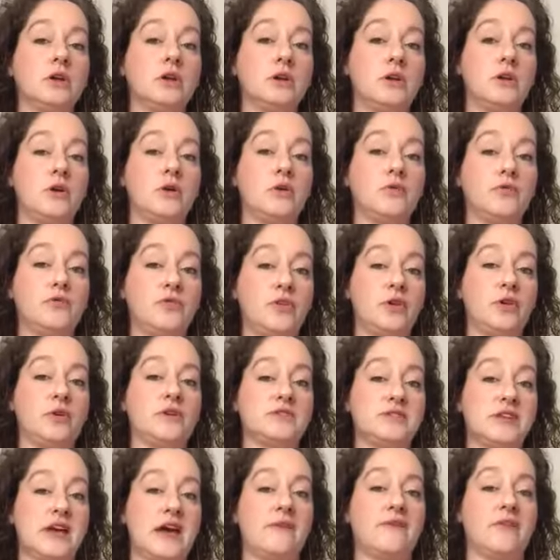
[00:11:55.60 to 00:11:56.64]
You know, fear
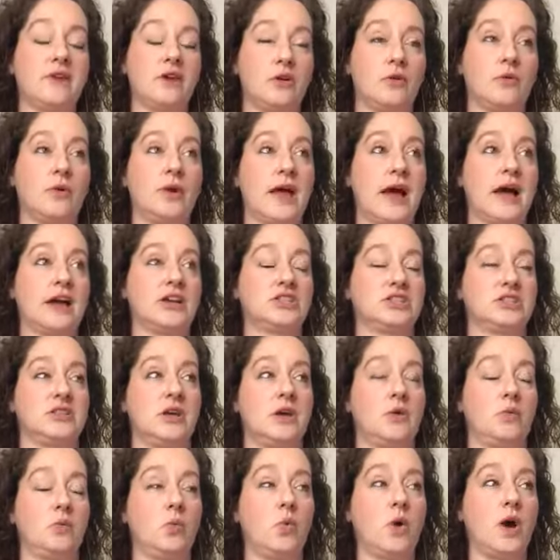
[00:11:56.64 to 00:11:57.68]
is having a reaction
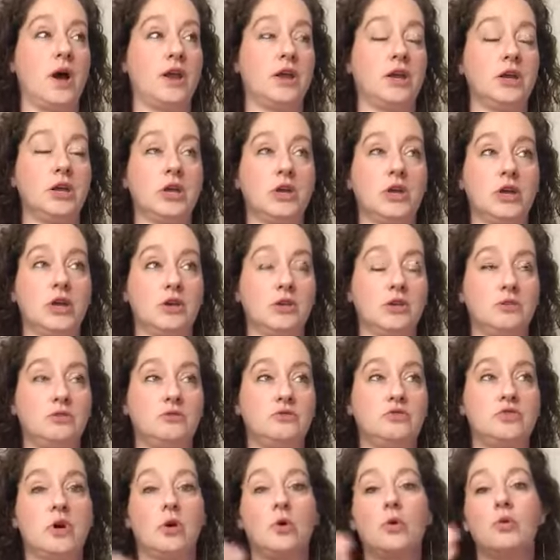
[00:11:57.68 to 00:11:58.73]
that what you
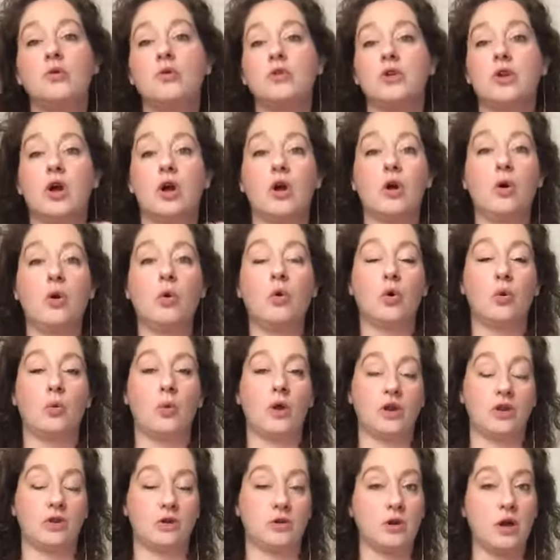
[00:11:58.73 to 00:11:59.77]
don't know or
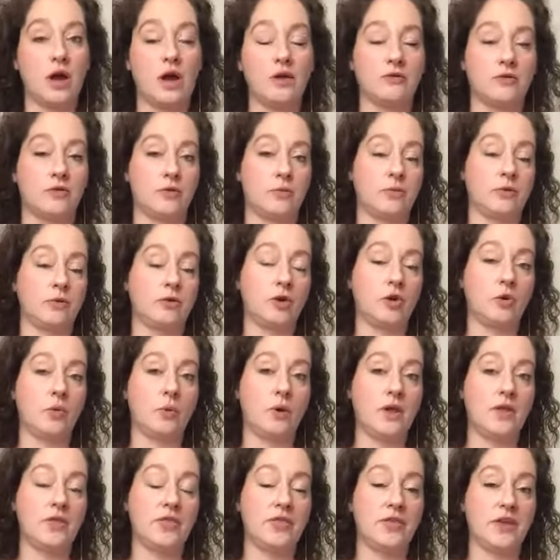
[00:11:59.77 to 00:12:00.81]
what you're not familiar
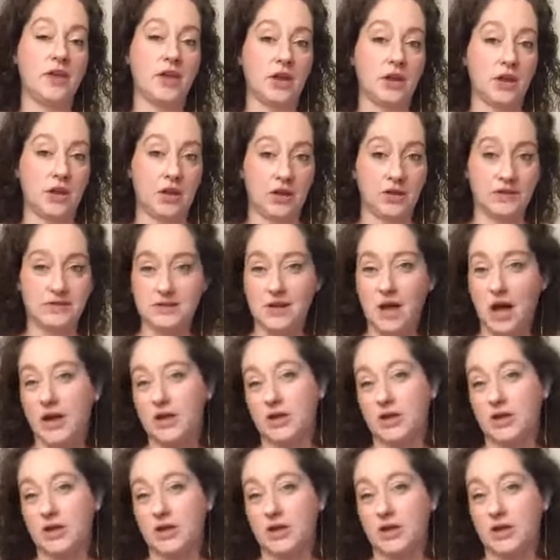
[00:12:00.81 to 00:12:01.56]
with is not